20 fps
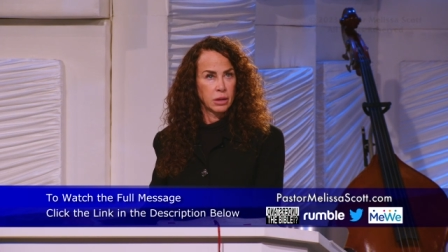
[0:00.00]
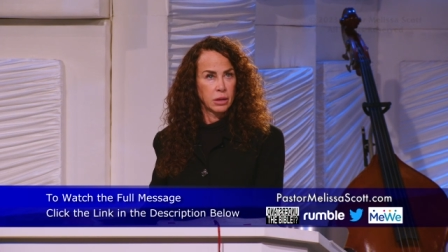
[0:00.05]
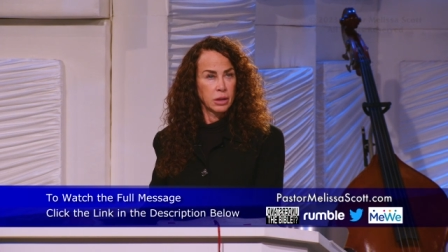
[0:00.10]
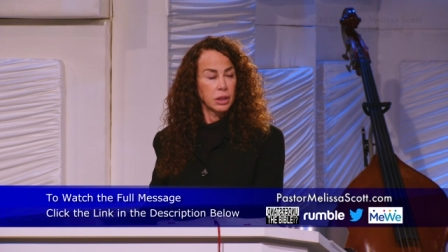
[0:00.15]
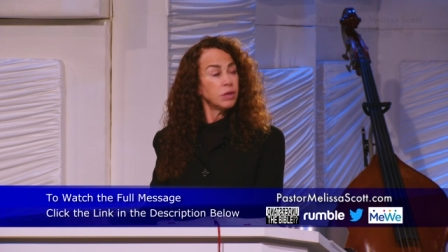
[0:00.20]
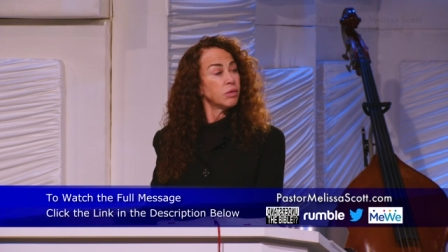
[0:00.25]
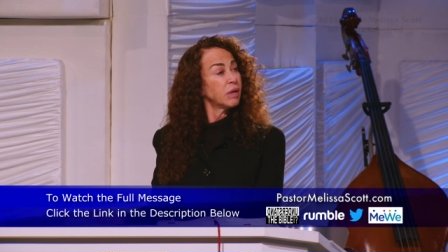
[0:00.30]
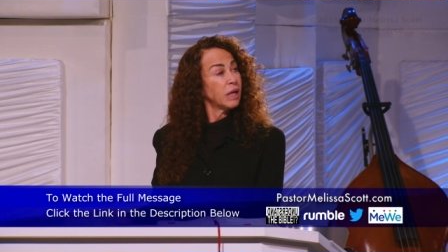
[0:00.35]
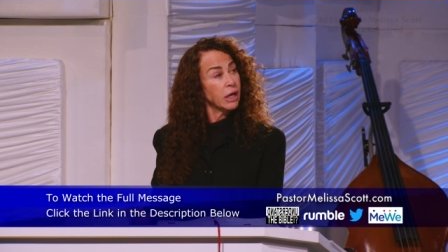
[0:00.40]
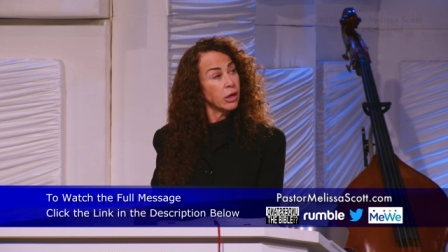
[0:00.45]

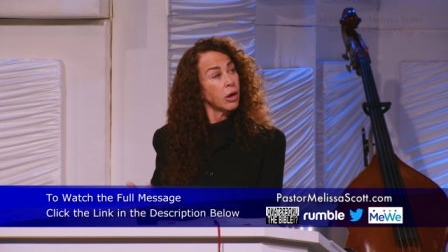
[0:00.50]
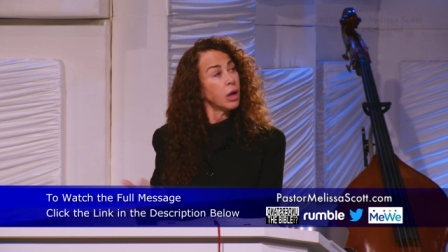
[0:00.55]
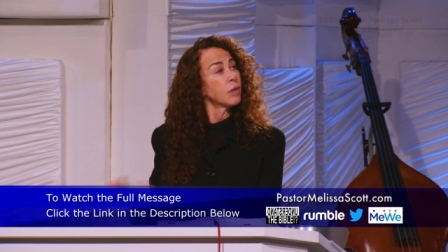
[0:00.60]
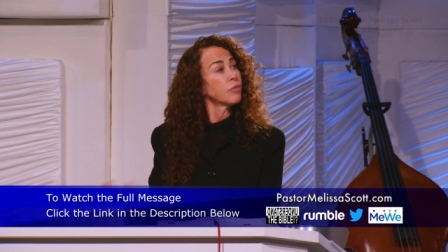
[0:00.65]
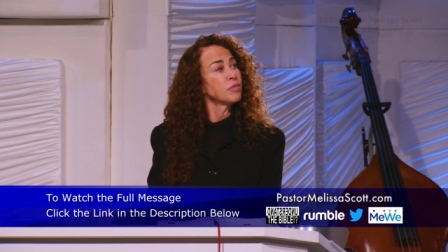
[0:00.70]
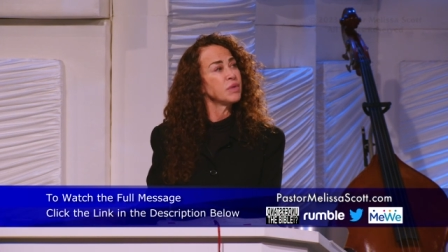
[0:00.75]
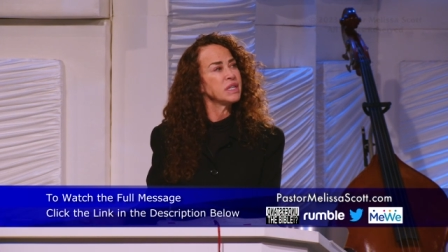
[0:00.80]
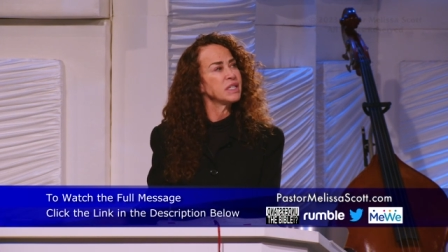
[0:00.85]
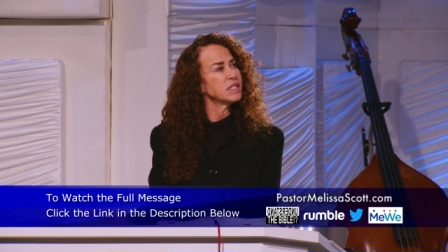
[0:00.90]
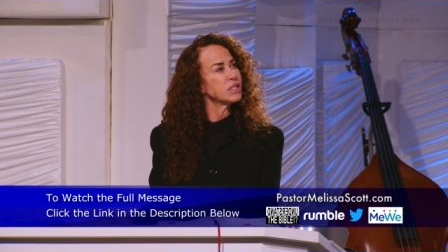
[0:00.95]
You
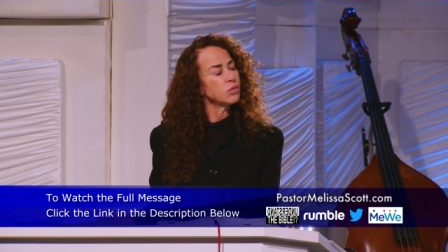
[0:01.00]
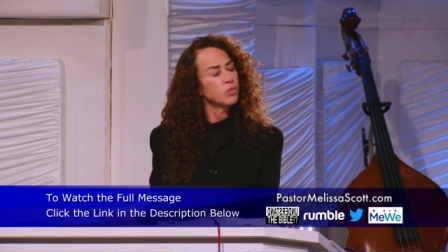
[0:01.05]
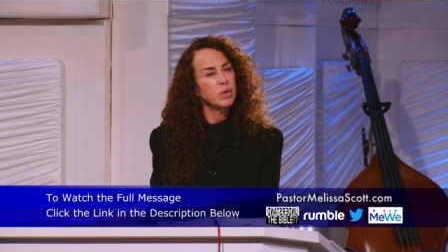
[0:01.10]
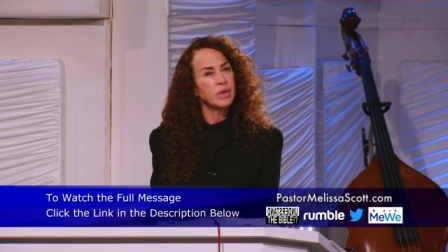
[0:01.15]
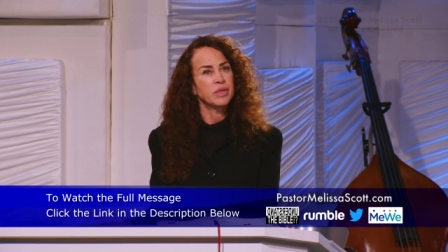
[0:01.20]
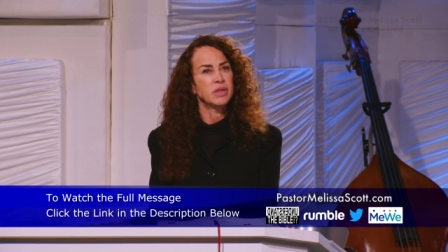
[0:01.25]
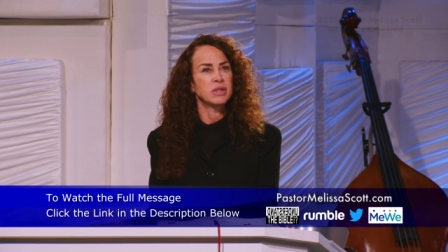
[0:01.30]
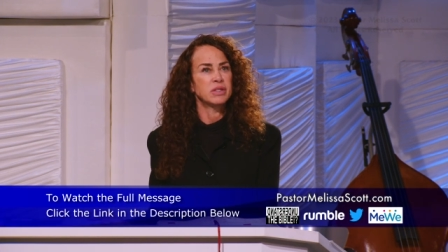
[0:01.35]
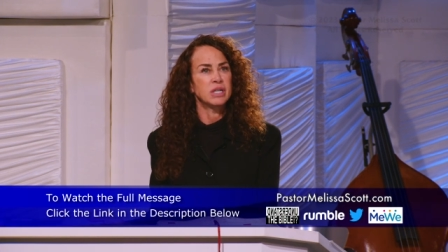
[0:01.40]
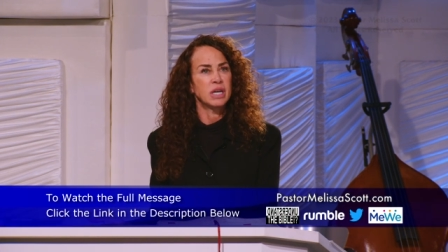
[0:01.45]
cannot reason
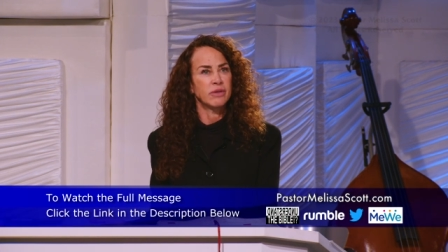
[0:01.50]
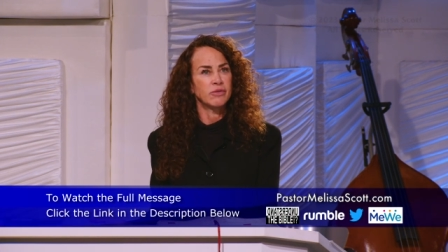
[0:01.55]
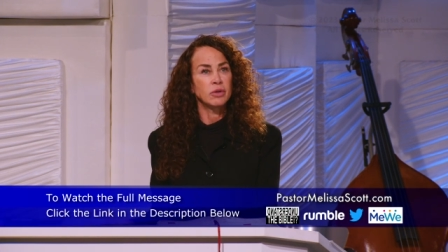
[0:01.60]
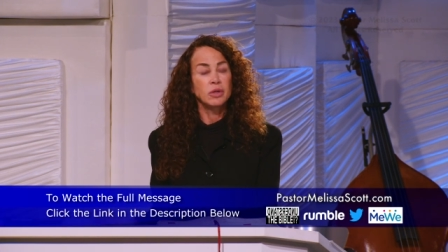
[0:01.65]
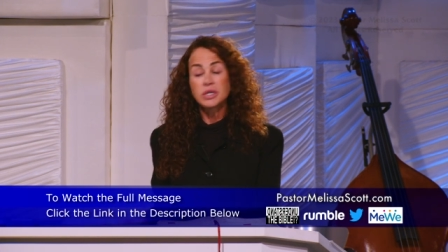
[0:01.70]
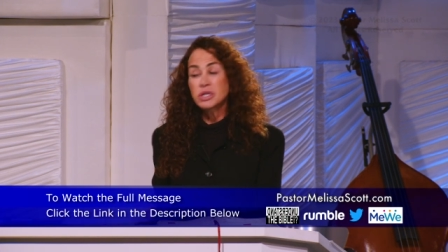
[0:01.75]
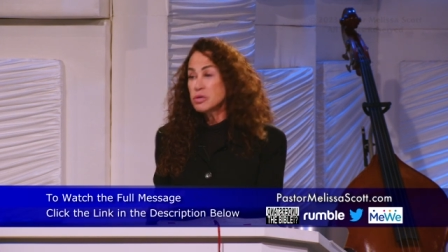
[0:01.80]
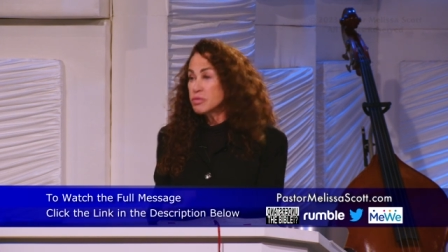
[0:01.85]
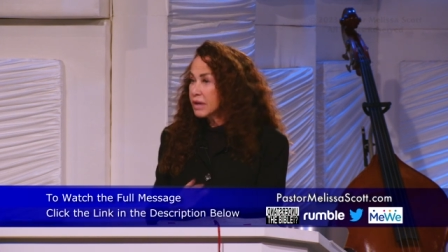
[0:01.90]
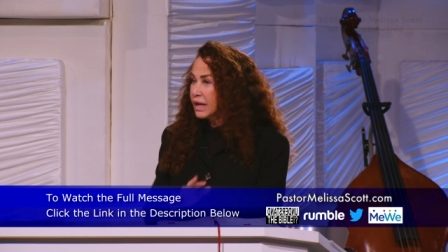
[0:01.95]
with the
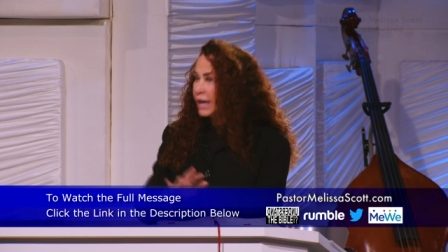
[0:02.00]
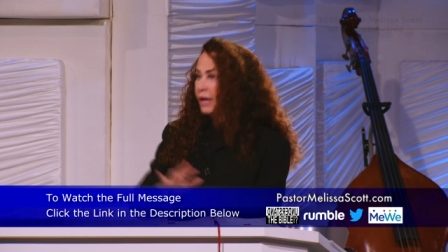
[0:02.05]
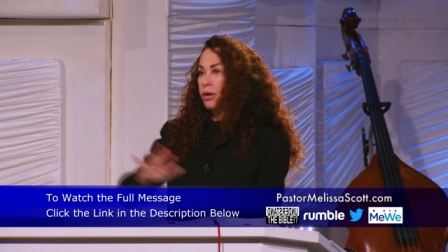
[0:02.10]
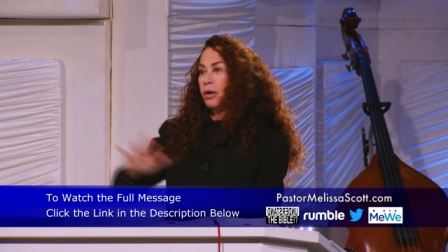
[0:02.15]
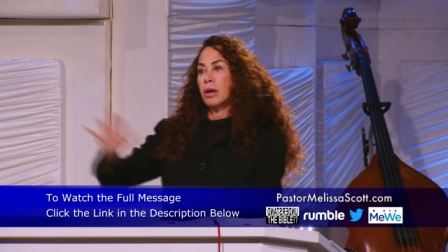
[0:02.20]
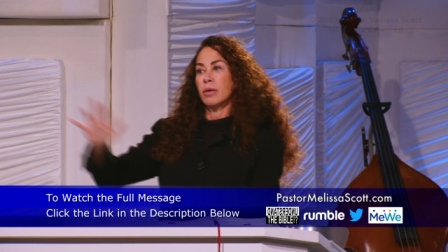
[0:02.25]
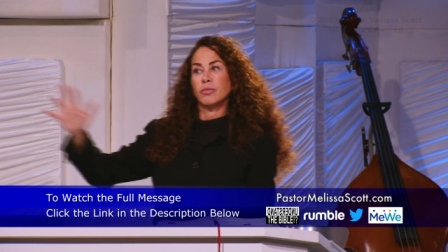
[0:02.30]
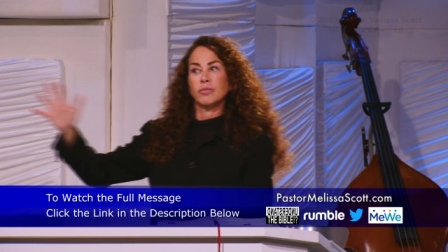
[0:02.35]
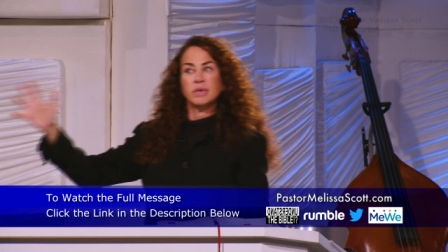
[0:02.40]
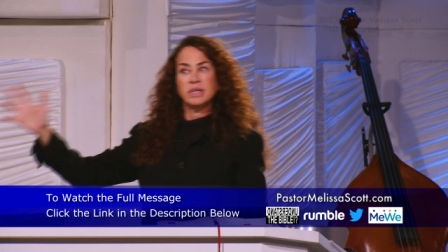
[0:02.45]
devil. You
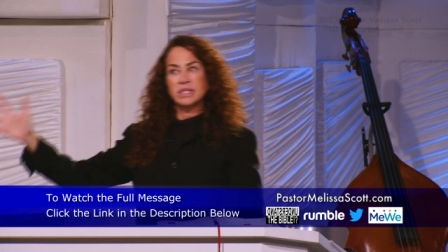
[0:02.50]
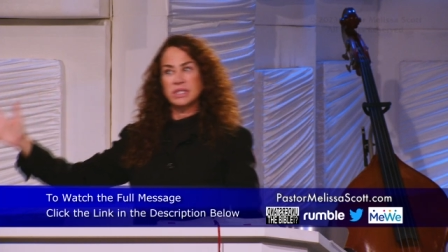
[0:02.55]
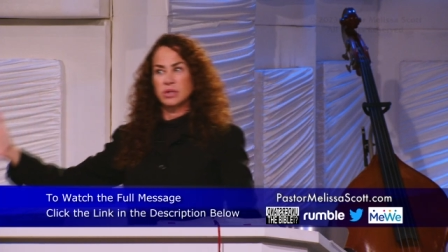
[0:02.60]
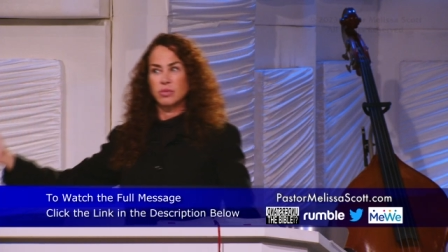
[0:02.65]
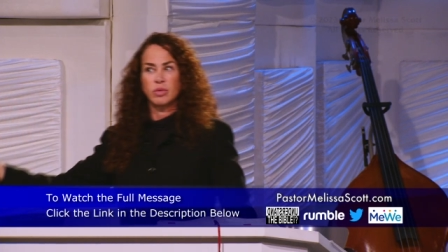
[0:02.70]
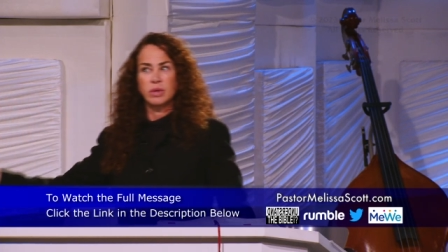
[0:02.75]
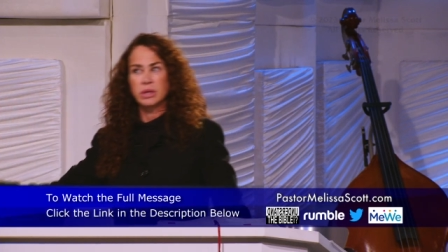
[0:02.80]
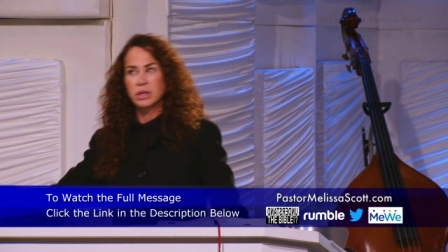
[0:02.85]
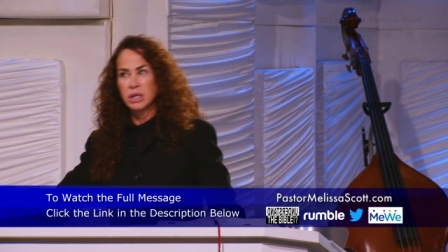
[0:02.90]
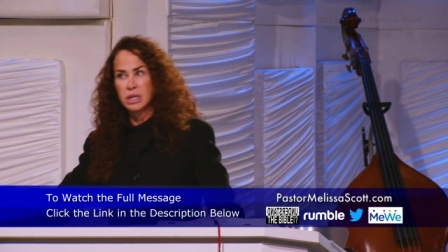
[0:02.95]
cannot
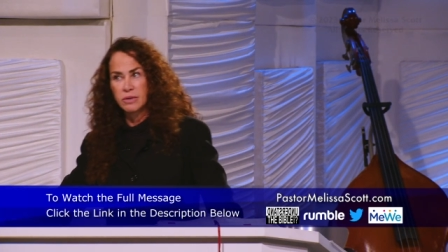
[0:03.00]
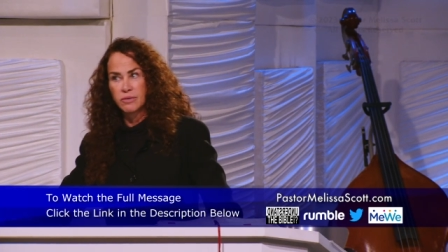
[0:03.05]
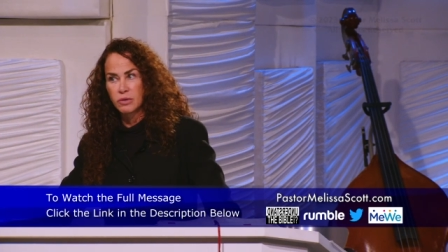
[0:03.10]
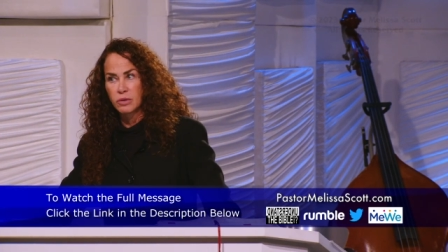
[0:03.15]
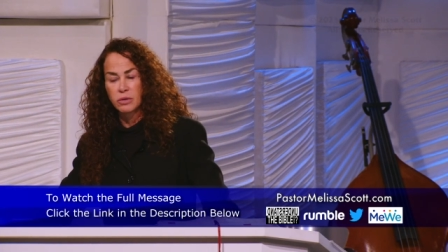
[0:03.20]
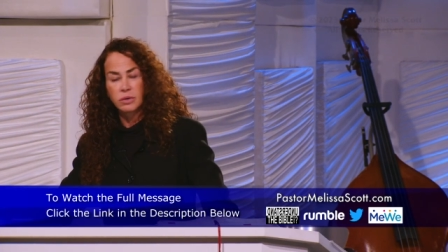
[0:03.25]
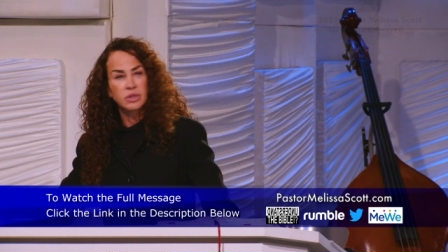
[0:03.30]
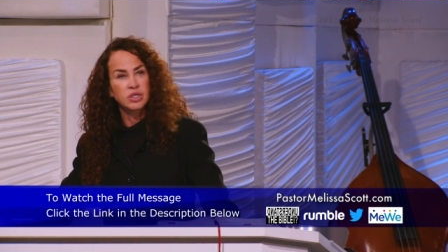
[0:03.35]
reason with evil